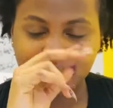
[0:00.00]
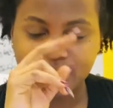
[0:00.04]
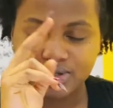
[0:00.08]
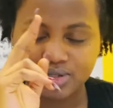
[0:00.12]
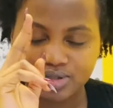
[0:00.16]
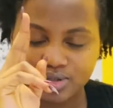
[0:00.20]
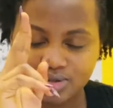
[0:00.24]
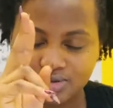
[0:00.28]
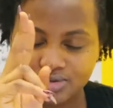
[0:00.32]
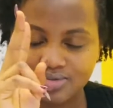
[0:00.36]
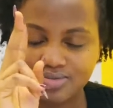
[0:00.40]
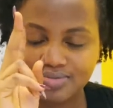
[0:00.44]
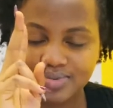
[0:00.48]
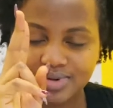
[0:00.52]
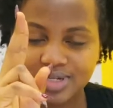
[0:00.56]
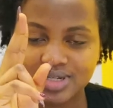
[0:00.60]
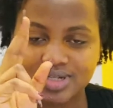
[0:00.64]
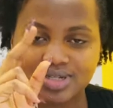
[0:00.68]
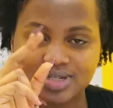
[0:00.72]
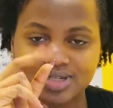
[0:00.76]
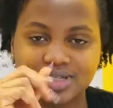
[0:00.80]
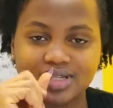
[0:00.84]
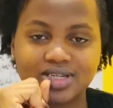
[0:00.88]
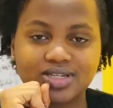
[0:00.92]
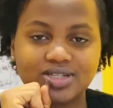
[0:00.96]
two
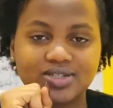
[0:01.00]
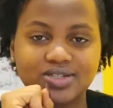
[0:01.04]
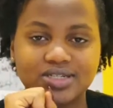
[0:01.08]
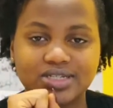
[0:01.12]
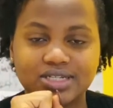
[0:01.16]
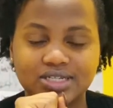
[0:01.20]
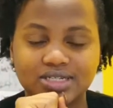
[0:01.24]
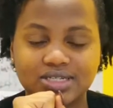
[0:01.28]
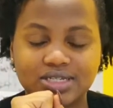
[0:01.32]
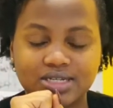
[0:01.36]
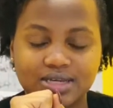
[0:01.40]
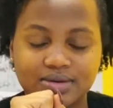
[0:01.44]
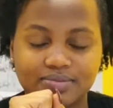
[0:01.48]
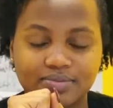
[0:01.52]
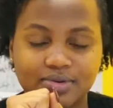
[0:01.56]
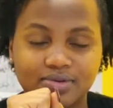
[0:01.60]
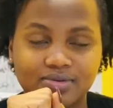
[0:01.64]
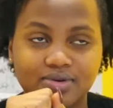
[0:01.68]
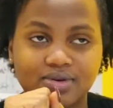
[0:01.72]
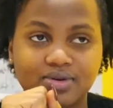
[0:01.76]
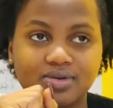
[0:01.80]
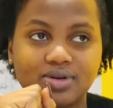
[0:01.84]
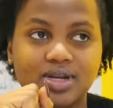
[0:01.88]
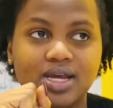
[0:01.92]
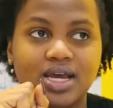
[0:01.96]
person that you need to keep
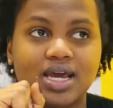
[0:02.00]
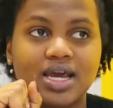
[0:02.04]
around